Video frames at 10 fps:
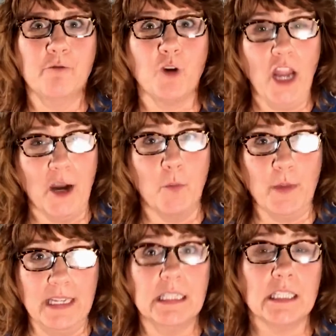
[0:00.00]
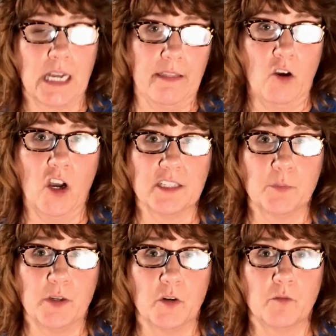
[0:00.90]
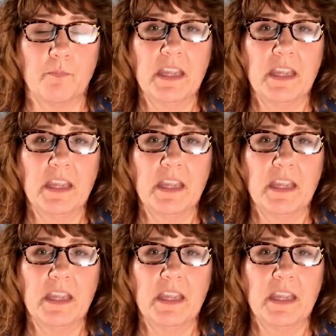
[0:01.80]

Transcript: for help inside the hospital.